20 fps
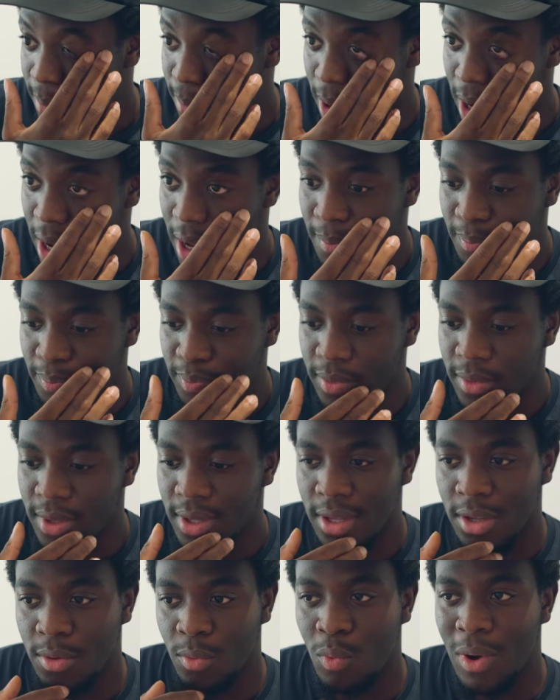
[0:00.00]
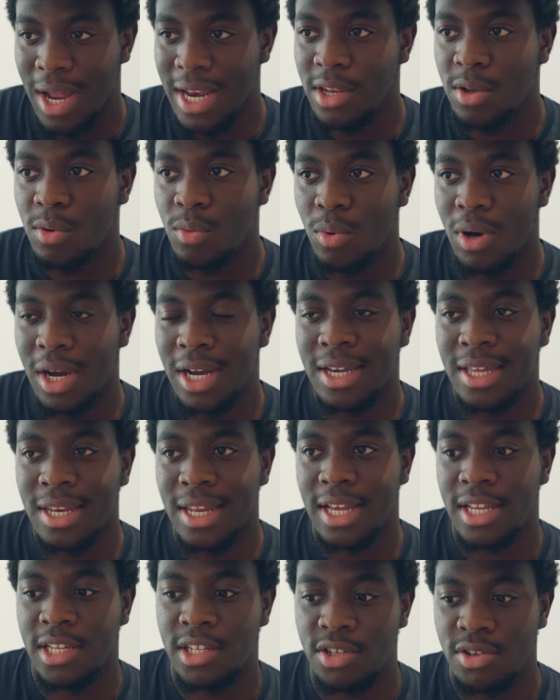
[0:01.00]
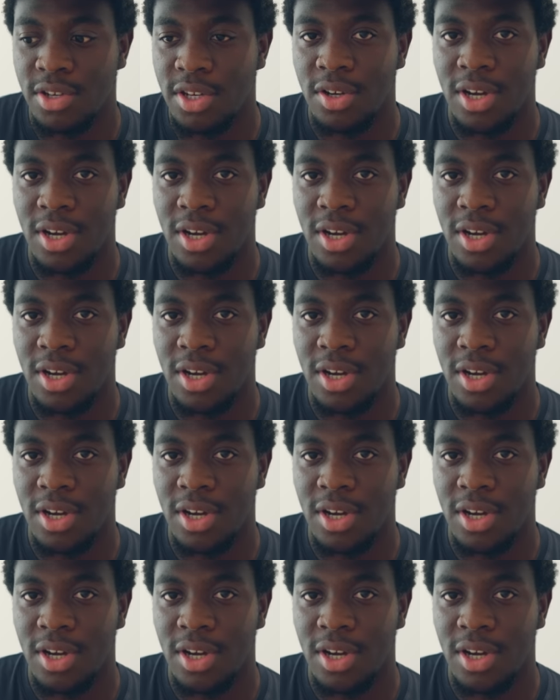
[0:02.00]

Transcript: But when you work in the industry,